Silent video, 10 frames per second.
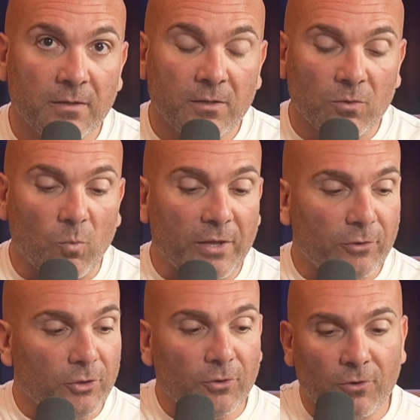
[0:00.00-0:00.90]
Whether
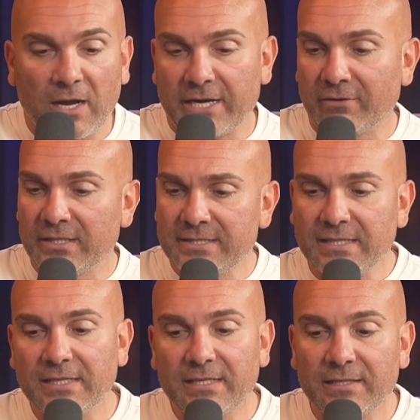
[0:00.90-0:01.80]
you're hiring a
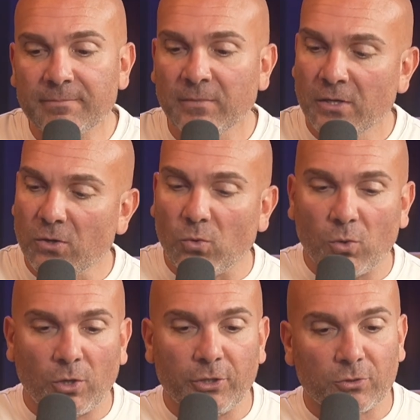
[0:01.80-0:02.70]
team
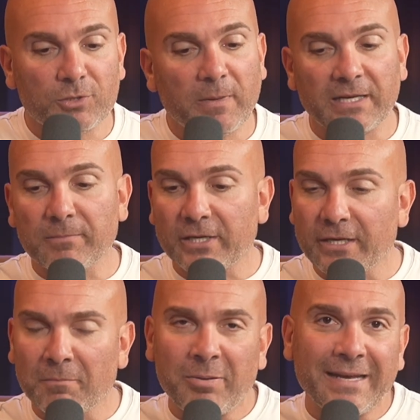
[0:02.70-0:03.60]
or you're spending money
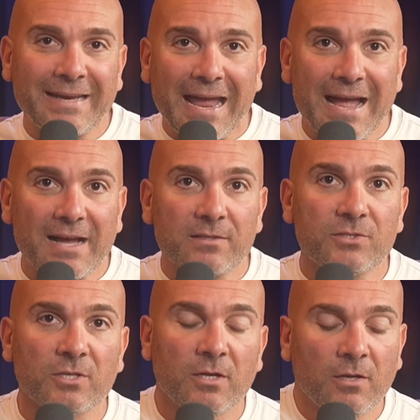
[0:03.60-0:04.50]
on paid
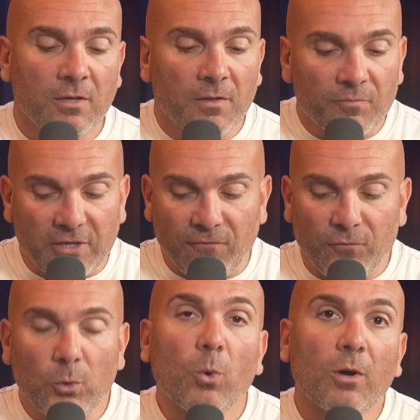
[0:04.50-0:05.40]
ads, if
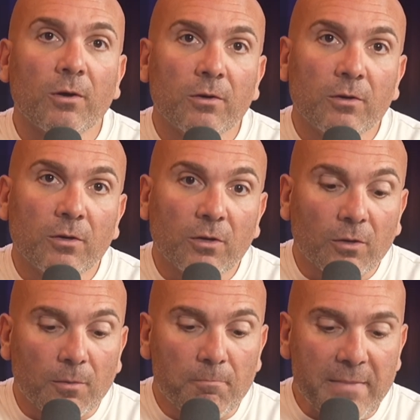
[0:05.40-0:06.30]
your
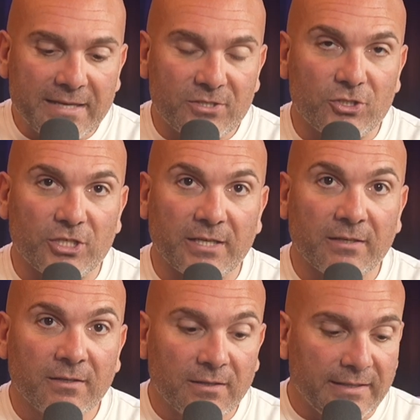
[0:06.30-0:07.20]
messaging
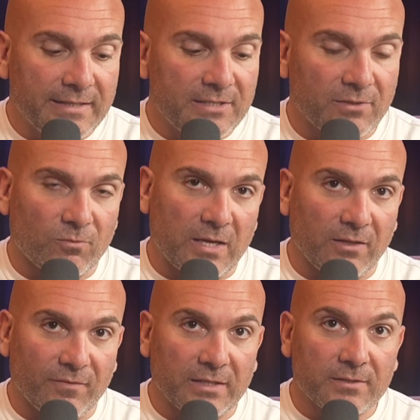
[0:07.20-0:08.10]
isn't
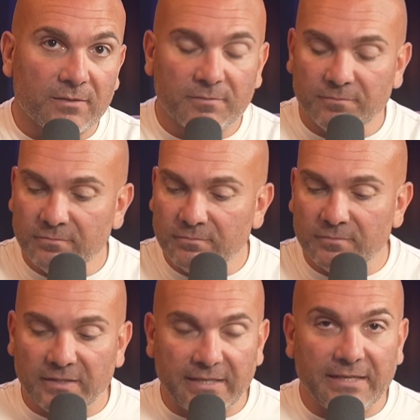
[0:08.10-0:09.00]
relevant,
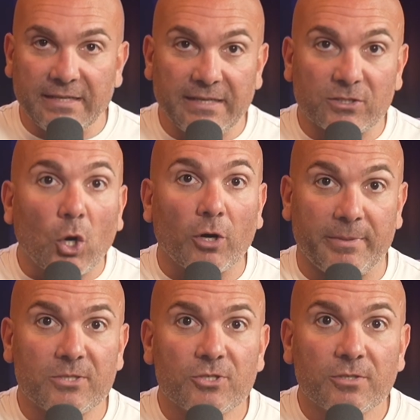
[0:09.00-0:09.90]
it's
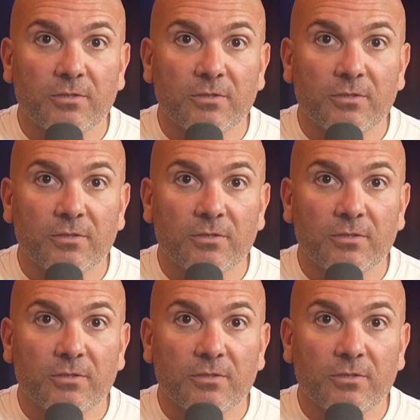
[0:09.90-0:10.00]
garbage.